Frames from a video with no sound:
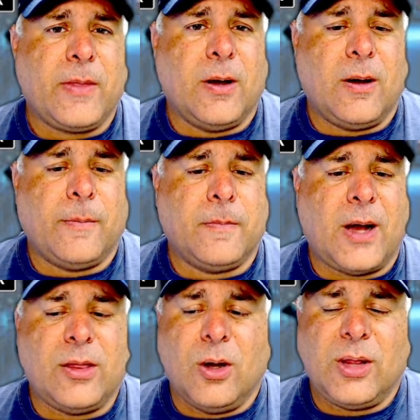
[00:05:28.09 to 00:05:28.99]

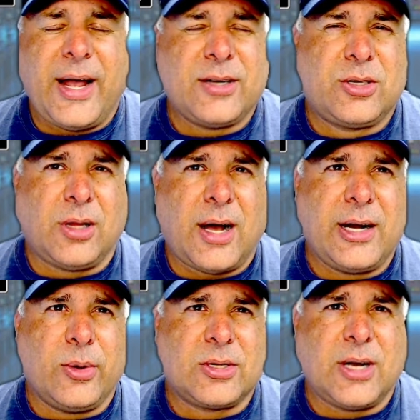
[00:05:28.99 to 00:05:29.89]
I know last July
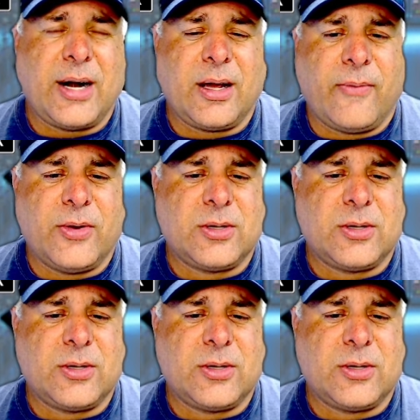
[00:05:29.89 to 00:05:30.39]
they were signing up for